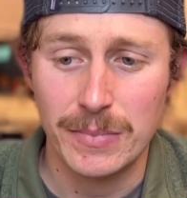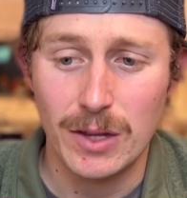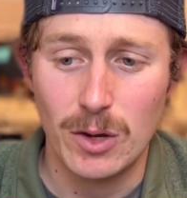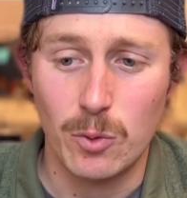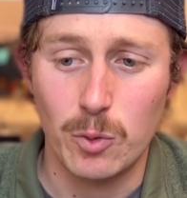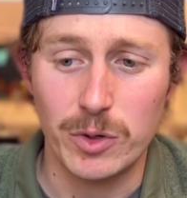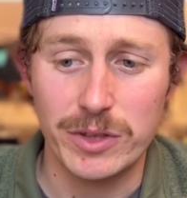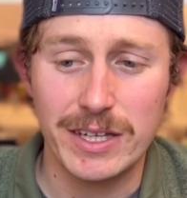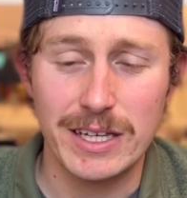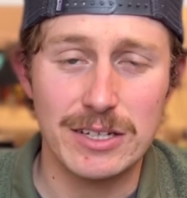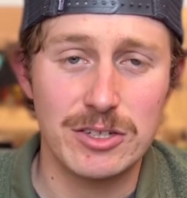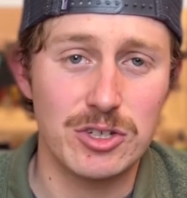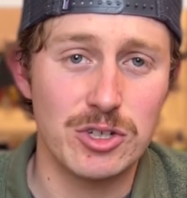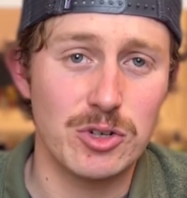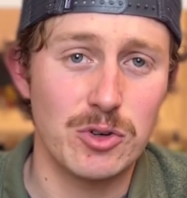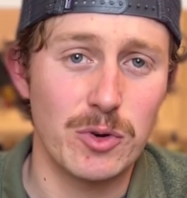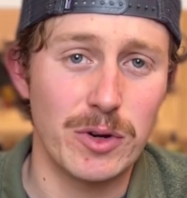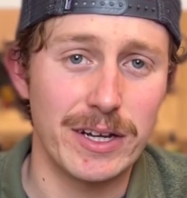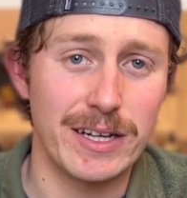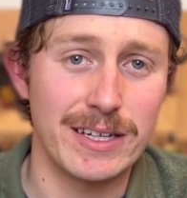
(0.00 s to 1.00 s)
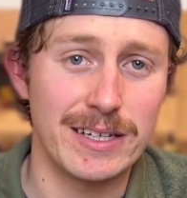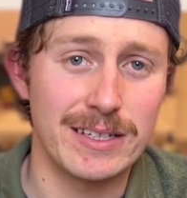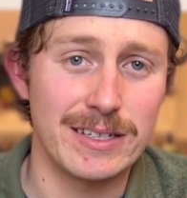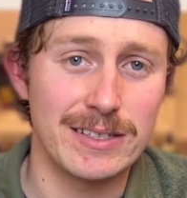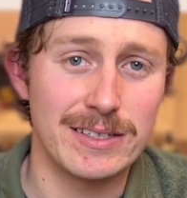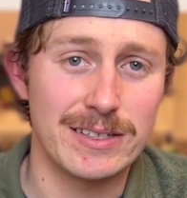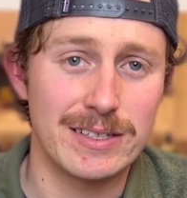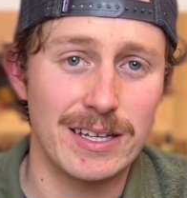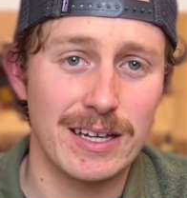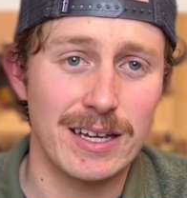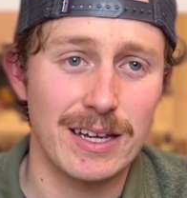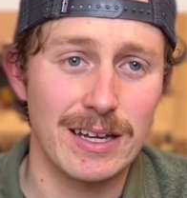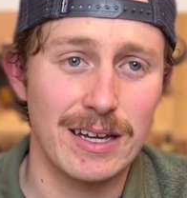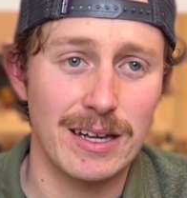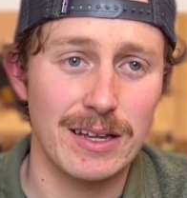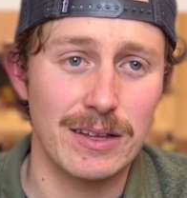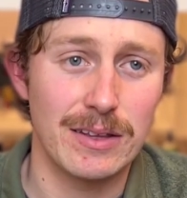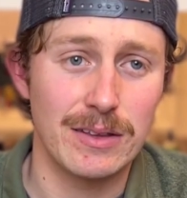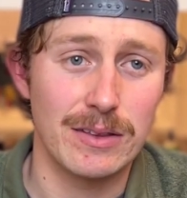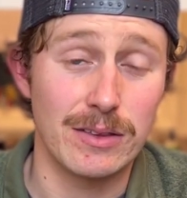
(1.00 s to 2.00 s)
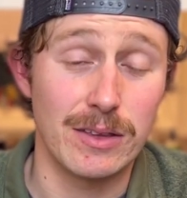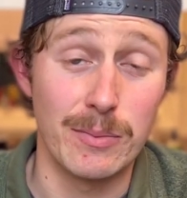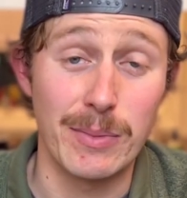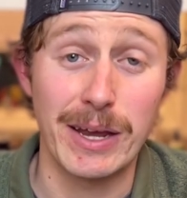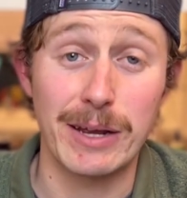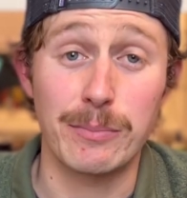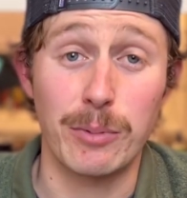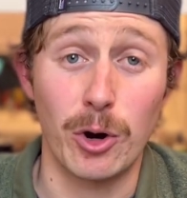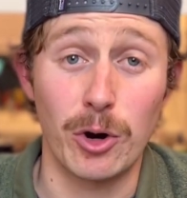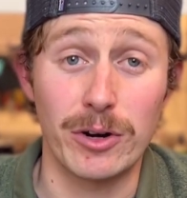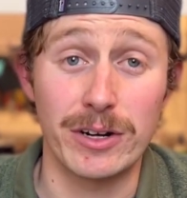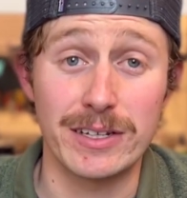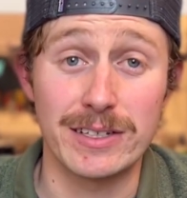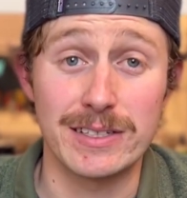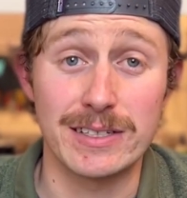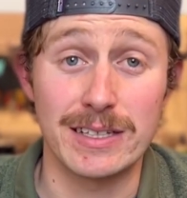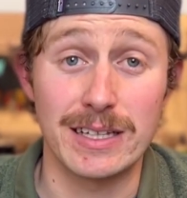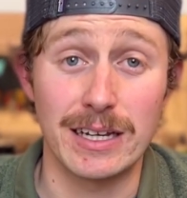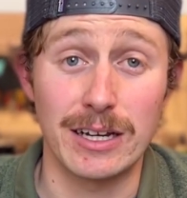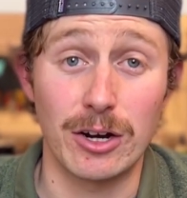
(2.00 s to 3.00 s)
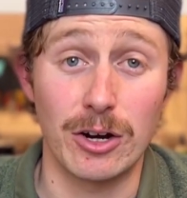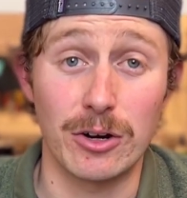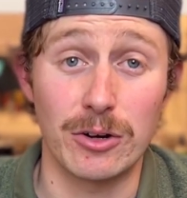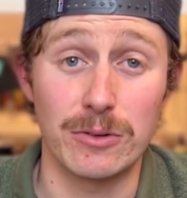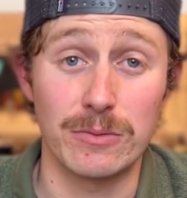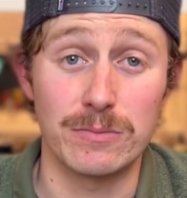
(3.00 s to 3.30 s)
what they do is, the main part is they are